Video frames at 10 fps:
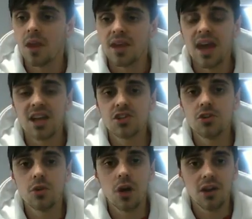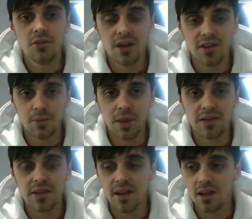catch you kind of
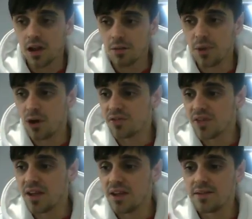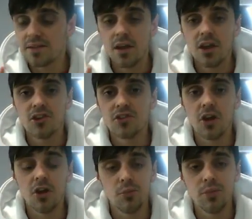unexpectedly, like birthdays,
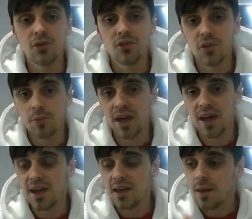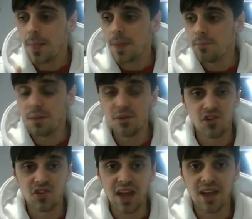certain bills to pay, maybe
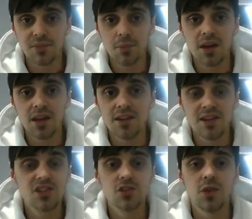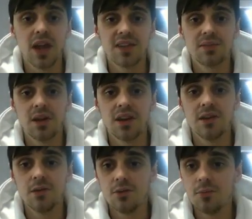just gas money, additional gas
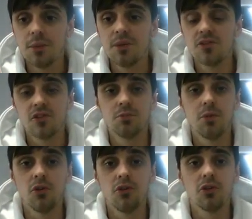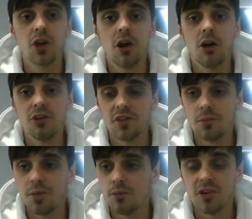money. Maybe you just bought a new car and it's a
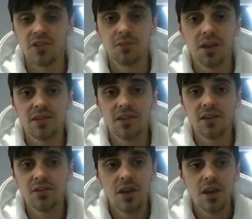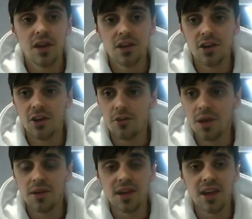bit more expensive. You know,
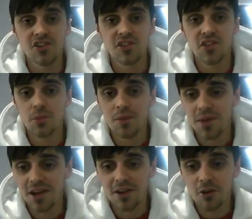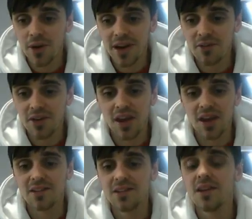maybe the engine's a bit bigger, or whatever the
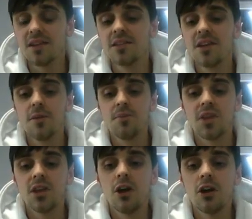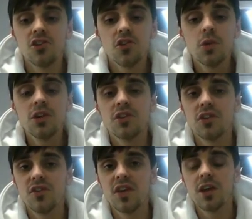case is. You know, I just want you
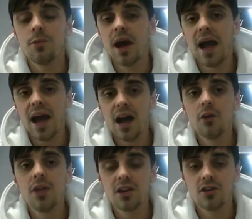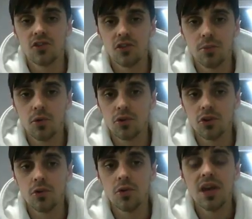to think about how that can support
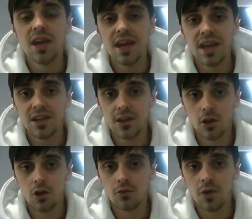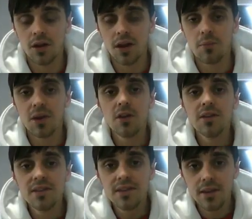you in the long run. And
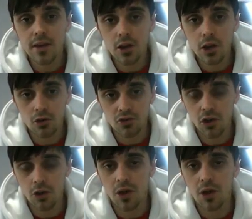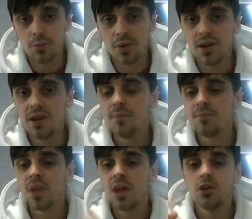because it's a long-term company,
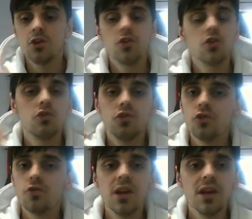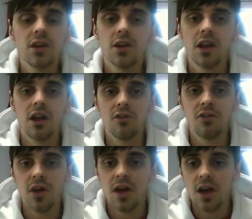you're really going to
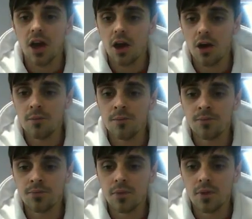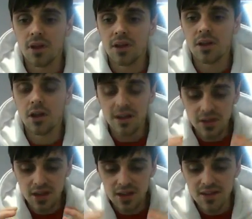love like
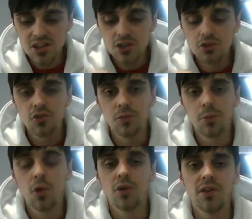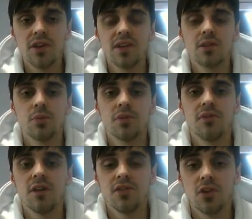the additional support that this can provide for